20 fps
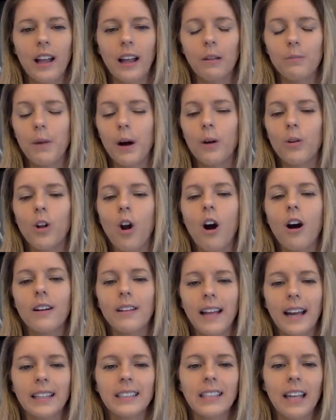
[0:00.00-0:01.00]
about our
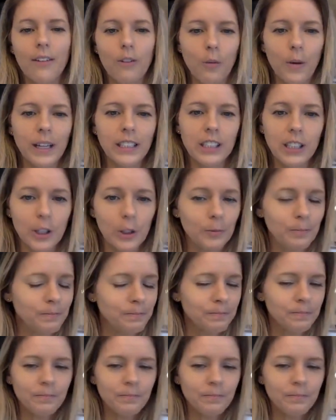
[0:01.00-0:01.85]
next giveaway soon.